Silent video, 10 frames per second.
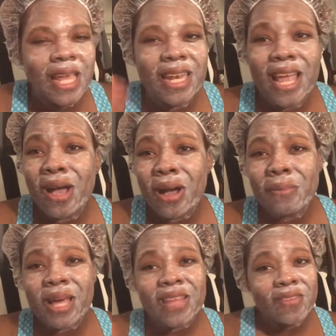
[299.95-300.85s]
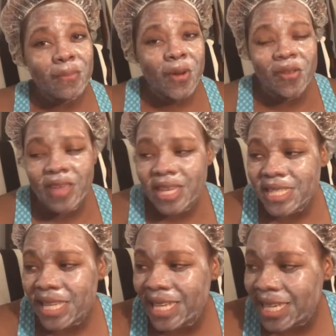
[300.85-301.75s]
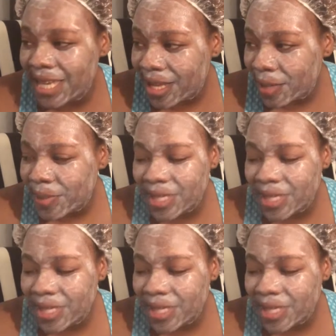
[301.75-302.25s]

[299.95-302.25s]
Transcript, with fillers: Now I'm not even motivated to clean up